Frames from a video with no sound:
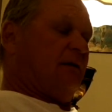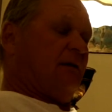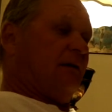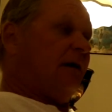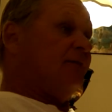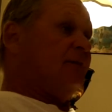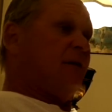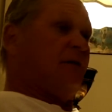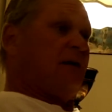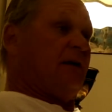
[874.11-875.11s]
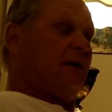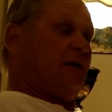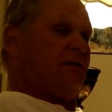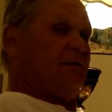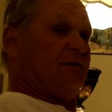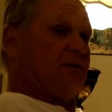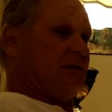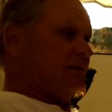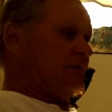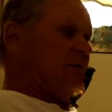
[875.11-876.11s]
and I felt a heating
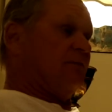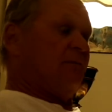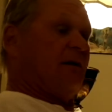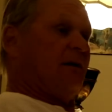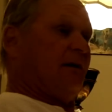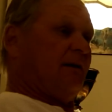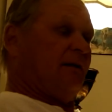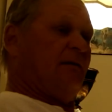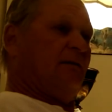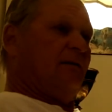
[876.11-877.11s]
sensation over my head